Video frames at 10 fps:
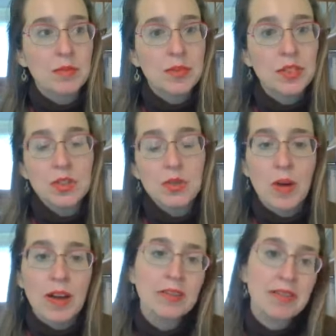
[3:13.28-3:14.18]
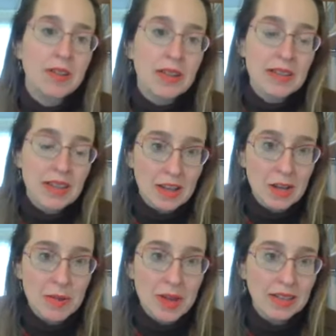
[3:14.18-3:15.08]
do you want fundraising
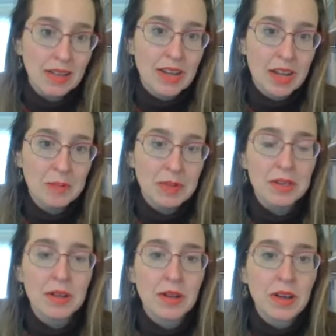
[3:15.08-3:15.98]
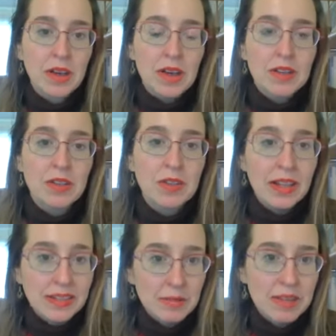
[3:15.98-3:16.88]
help? I'd love to help you. So
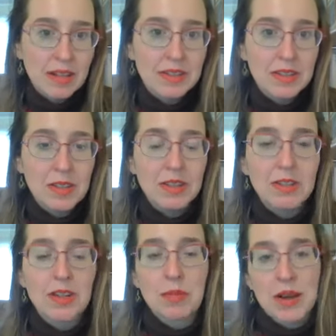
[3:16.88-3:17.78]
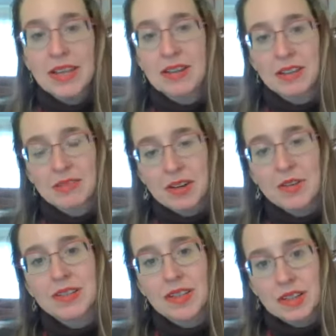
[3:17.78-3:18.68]
that's something else that you can do to break into the
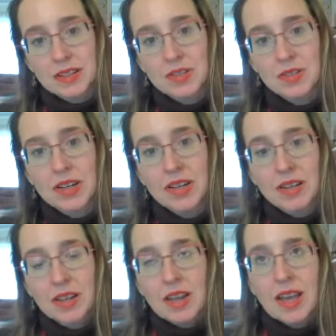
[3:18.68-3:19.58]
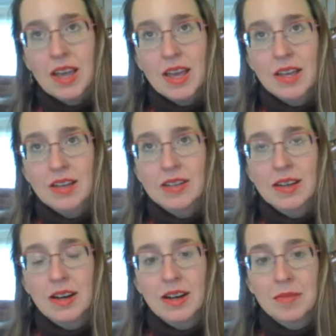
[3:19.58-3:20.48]
fundraising industry. And
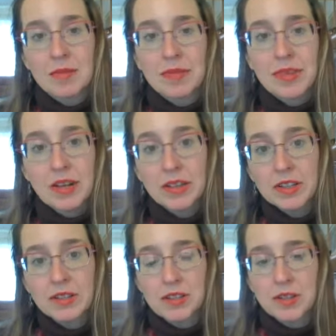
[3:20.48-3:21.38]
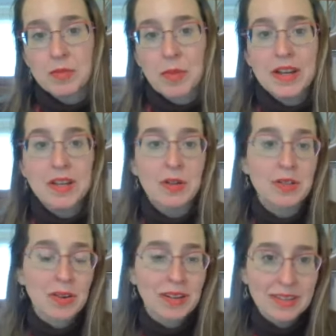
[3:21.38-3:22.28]
they don't let you search by newest
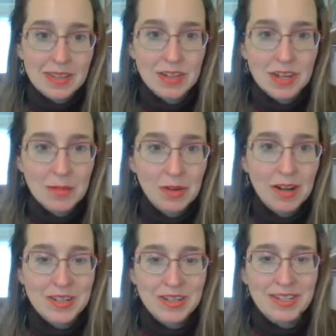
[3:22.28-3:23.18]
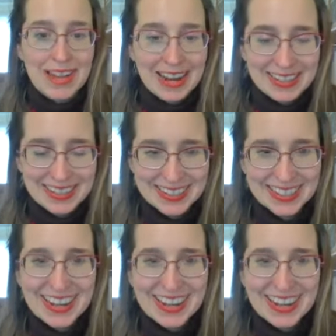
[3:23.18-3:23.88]
organization anymore. I just checked.